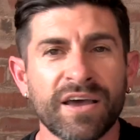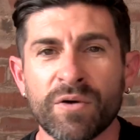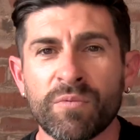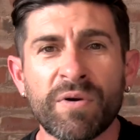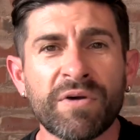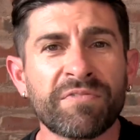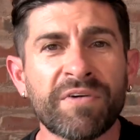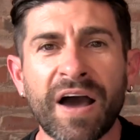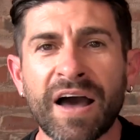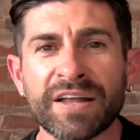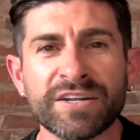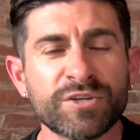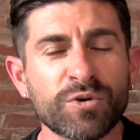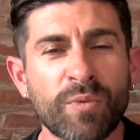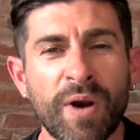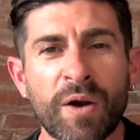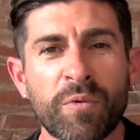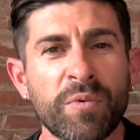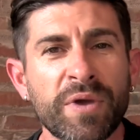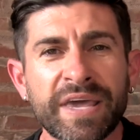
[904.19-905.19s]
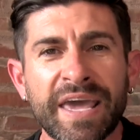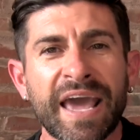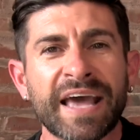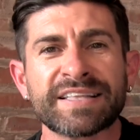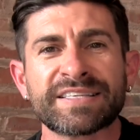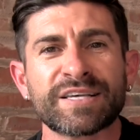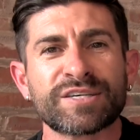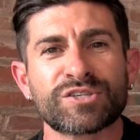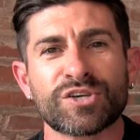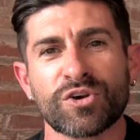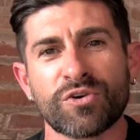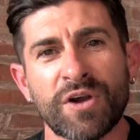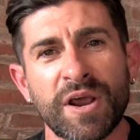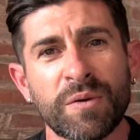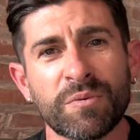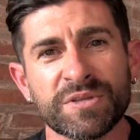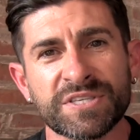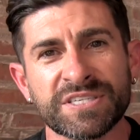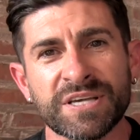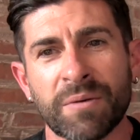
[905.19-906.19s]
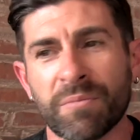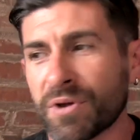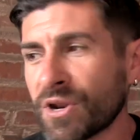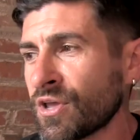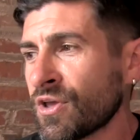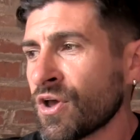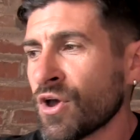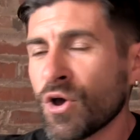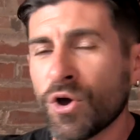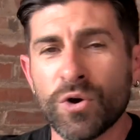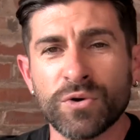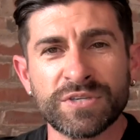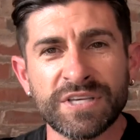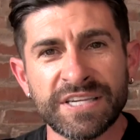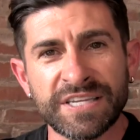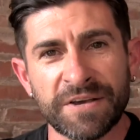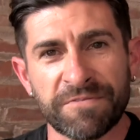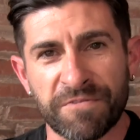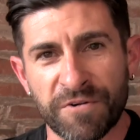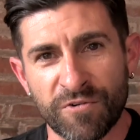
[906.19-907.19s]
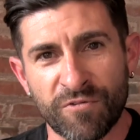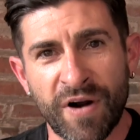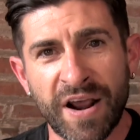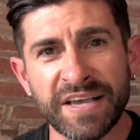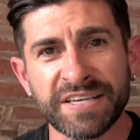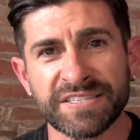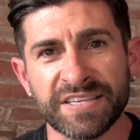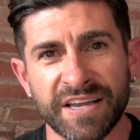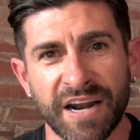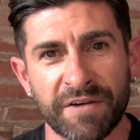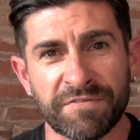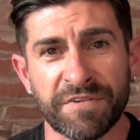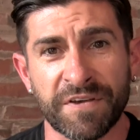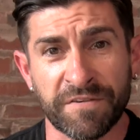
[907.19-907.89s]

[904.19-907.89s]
We've gotten to where we can't disagree with somebody who's a different race than us.